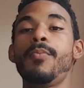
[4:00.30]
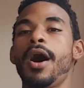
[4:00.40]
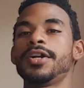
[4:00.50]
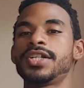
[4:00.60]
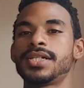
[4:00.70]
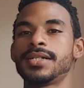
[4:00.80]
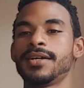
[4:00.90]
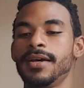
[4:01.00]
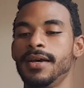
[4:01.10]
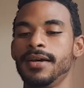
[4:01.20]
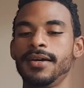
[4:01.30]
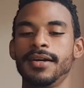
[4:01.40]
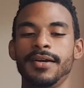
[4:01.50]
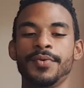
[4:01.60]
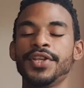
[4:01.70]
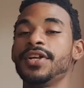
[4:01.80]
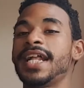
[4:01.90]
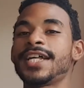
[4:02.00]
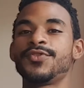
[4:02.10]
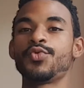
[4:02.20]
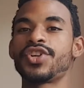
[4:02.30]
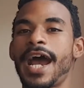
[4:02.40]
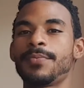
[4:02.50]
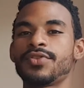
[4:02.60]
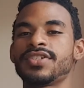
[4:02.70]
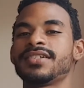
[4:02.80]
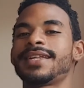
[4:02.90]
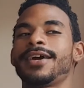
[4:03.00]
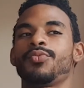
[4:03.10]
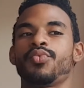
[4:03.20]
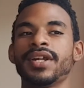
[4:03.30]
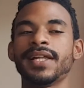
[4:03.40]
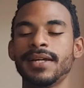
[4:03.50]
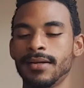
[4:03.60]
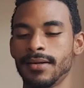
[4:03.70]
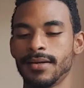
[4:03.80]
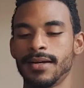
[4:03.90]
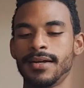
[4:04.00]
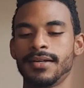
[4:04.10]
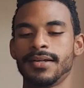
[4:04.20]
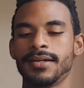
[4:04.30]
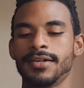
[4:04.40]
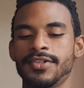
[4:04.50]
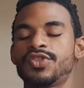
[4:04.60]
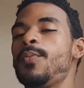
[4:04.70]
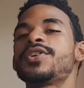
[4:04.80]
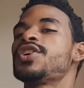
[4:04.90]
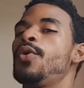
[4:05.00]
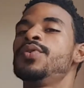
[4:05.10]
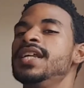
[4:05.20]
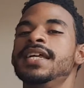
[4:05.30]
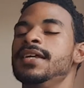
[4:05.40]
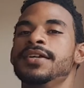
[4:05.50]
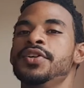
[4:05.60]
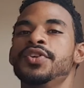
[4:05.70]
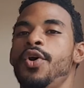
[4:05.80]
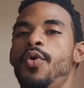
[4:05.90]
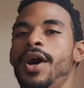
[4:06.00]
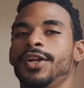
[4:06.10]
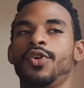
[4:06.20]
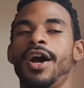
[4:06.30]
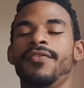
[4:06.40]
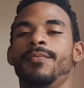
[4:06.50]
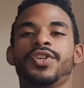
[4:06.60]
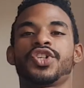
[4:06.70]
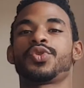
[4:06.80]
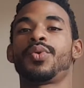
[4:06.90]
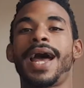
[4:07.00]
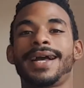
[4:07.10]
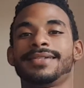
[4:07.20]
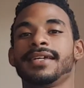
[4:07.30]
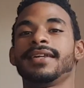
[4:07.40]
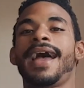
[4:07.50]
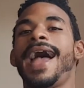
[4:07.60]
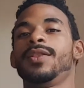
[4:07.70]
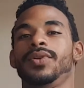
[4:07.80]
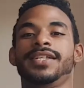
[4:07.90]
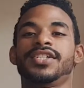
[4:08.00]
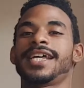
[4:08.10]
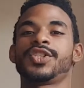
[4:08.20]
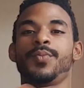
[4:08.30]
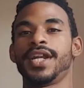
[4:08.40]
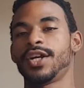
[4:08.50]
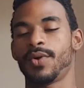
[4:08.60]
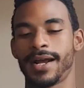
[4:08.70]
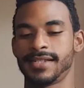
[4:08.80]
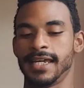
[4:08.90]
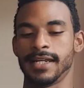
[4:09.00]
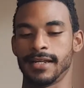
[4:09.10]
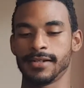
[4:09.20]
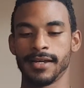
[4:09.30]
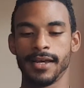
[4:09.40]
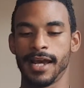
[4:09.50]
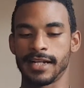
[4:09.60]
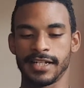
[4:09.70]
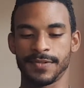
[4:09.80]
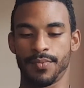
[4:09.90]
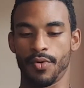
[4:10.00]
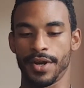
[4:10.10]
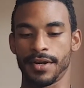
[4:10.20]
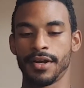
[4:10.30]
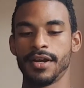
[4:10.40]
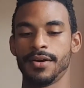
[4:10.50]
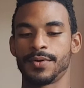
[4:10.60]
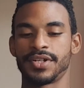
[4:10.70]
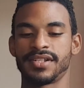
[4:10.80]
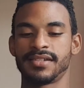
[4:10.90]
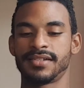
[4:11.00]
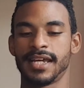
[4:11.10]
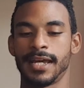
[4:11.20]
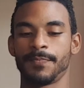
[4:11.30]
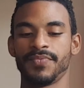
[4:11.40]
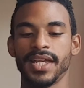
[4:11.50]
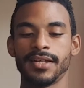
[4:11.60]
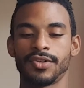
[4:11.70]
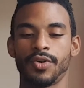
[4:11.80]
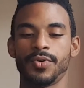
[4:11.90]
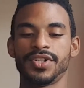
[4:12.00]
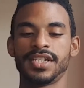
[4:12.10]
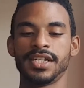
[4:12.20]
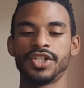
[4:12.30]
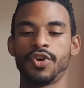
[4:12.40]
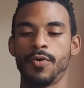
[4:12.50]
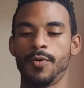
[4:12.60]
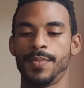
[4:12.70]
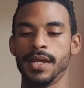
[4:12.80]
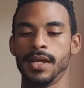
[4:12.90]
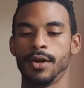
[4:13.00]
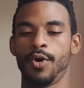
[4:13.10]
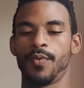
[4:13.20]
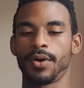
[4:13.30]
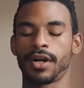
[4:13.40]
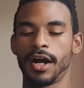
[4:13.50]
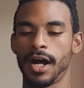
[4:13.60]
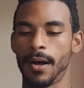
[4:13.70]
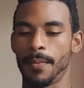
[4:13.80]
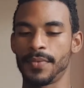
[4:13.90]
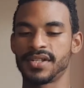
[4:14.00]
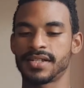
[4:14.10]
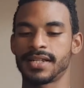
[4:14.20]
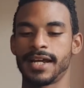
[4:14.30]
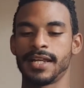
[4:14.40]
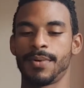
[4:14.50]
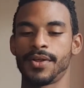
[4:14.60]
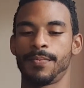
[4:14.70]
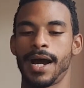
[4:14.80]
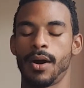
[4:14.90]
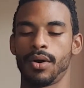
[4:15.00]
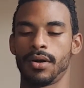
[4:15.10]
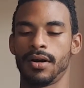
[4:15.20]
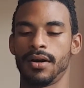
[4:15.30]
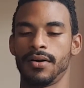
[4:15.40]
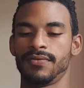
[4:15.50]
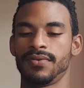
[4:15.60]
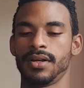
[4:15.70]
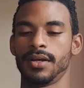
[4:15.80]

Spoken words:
much within the last few chapters. It's like, really? So much that only, I don't know how even much cracks it can handle. It just has so many cracks in it at this point, which is insane. So you see Ichigo being overcome slightly by the power of